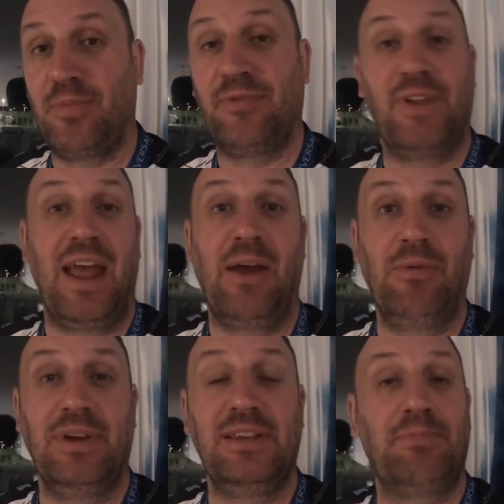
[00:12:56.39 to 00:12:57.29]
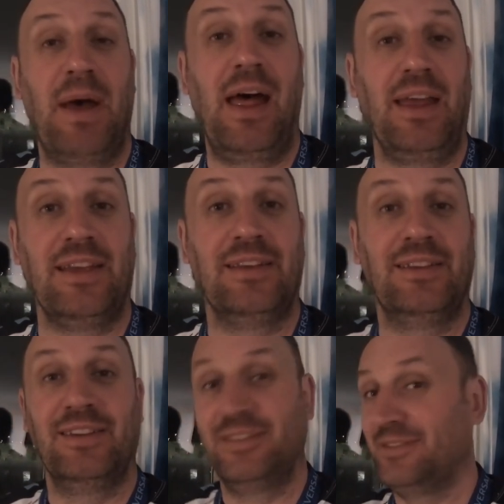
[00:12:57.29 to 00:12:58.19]
But for now, it's bye.
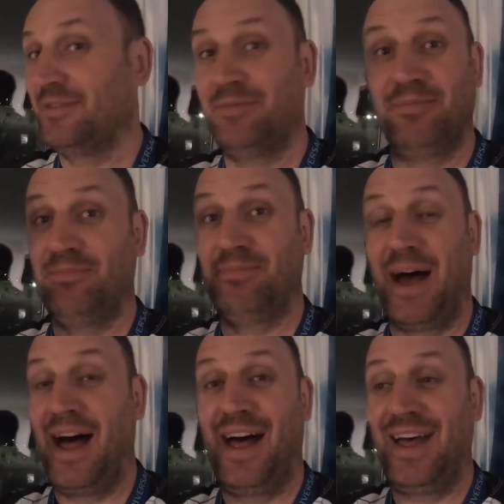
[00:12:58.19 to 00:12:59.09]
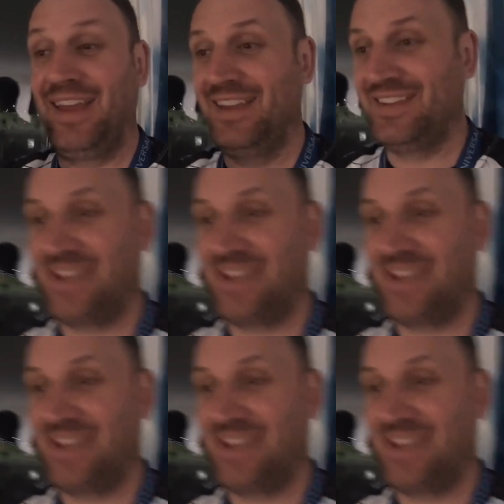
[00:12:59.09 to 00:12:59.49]
Bye. Say